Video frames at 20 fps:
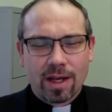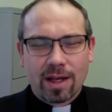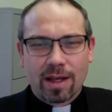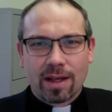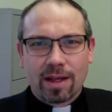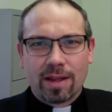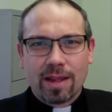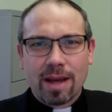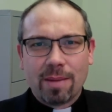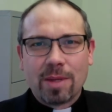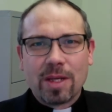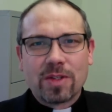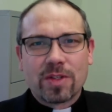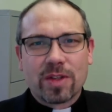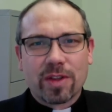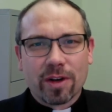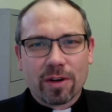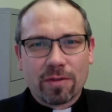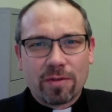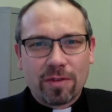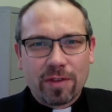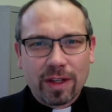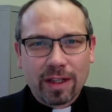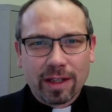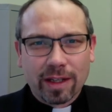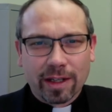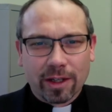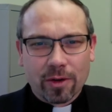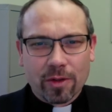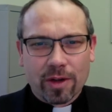And that means their
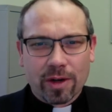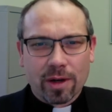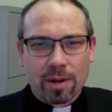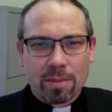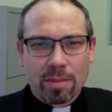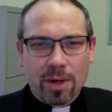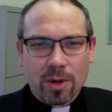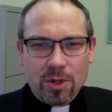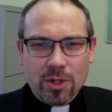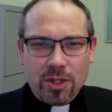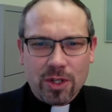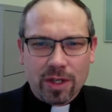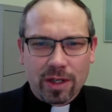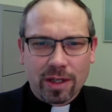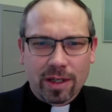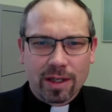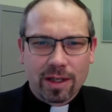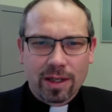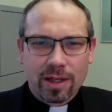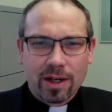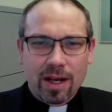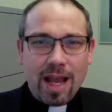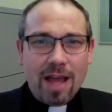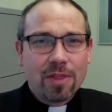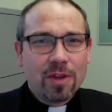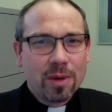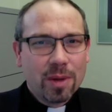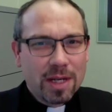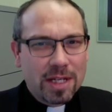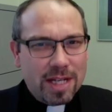feeling or their emotion and
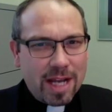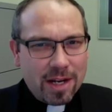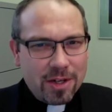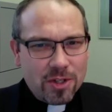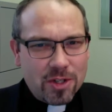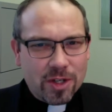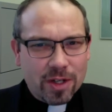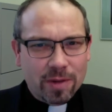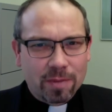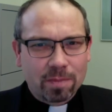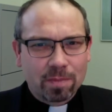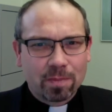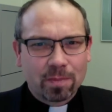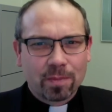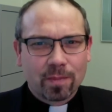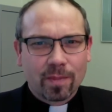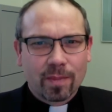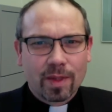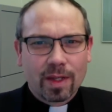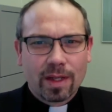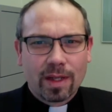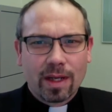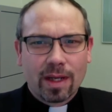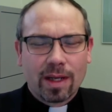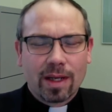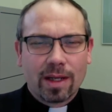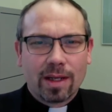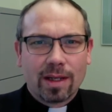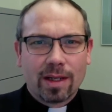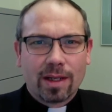their intention.
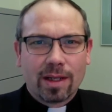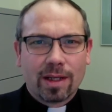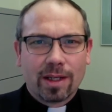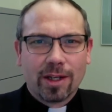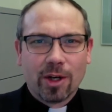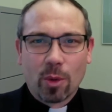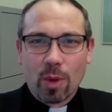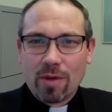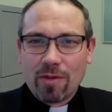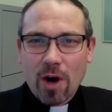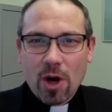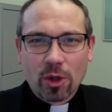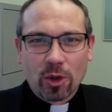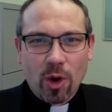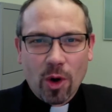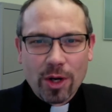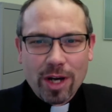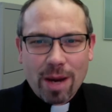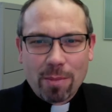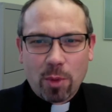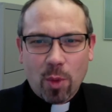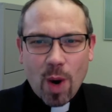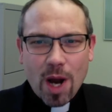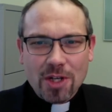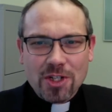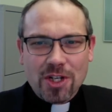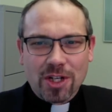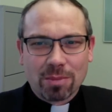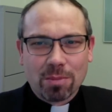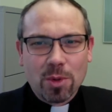We've all grown up
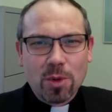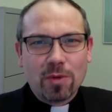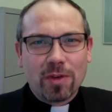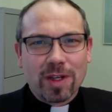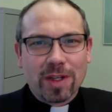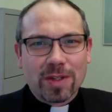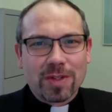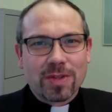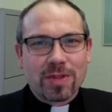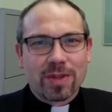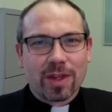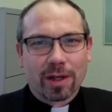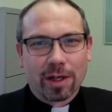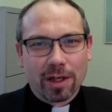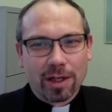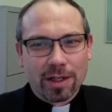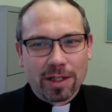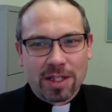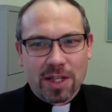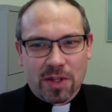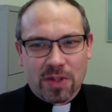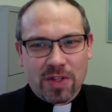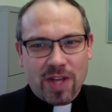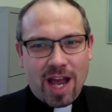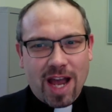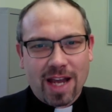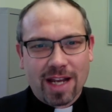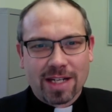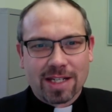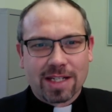watching movies that are
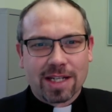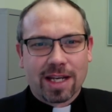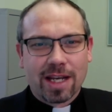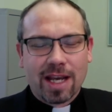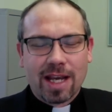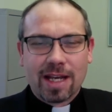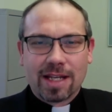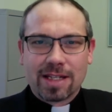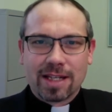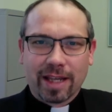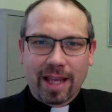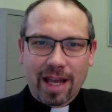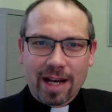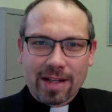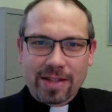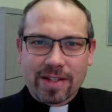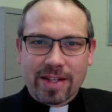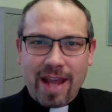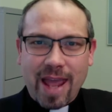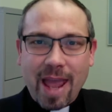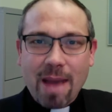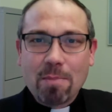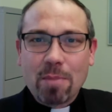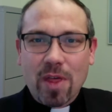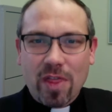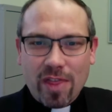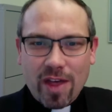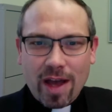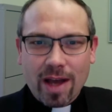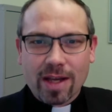designed to get us to
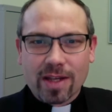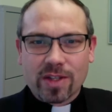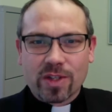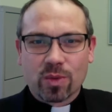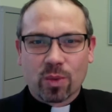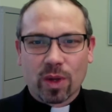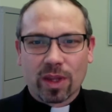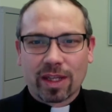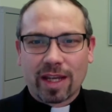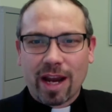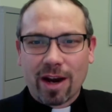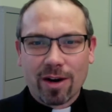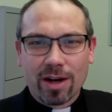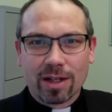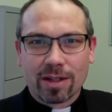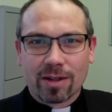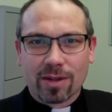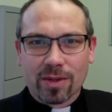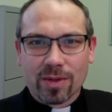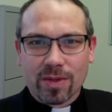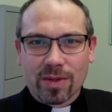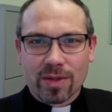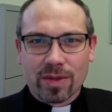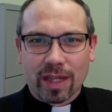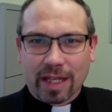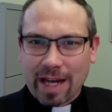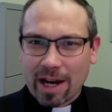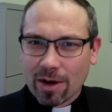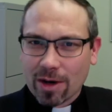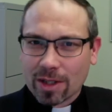empathize with characters, the
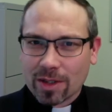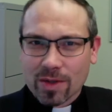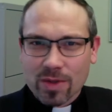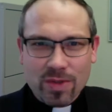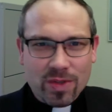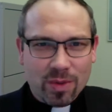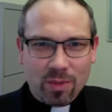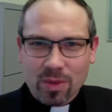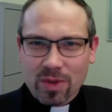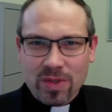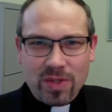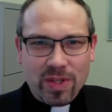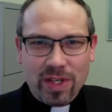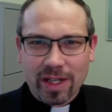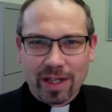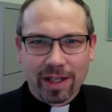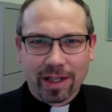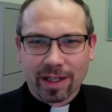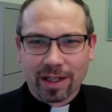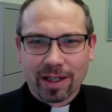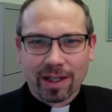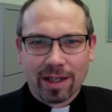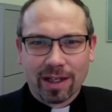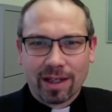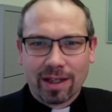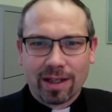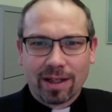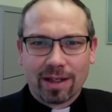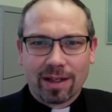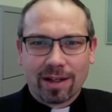characters that we're seeing
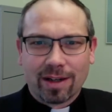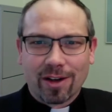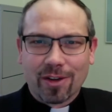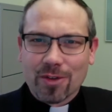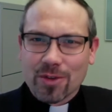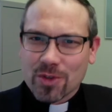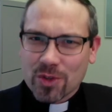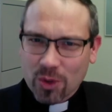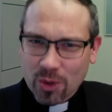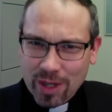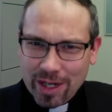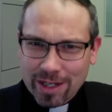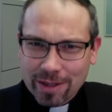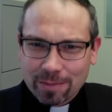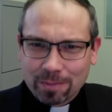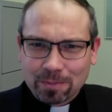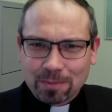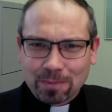on the screen.